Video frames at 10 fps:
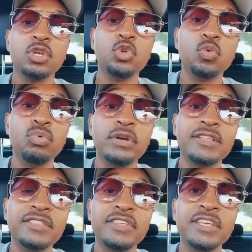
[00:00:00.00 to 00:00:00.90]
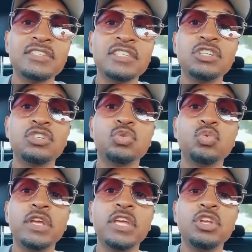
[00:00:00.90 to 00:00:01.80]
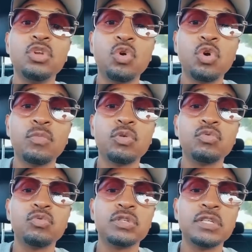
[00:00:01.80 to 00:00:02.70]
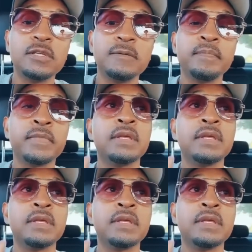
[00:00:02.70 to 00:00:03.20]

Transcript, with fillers: you bring things into a normal routine.